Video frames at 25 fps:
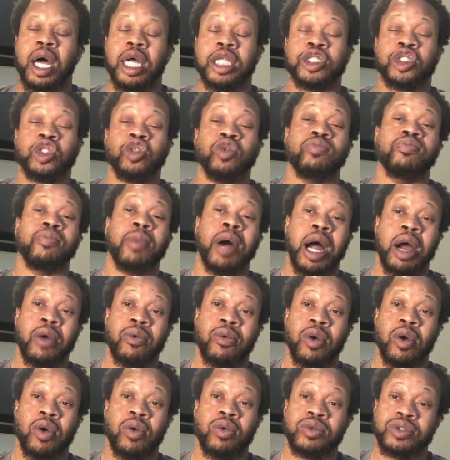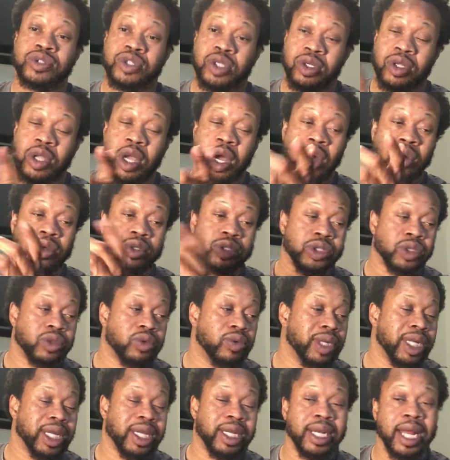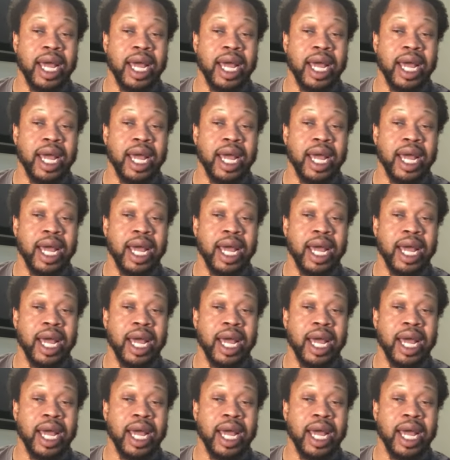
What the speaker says: tomorrow. So y'all tune in,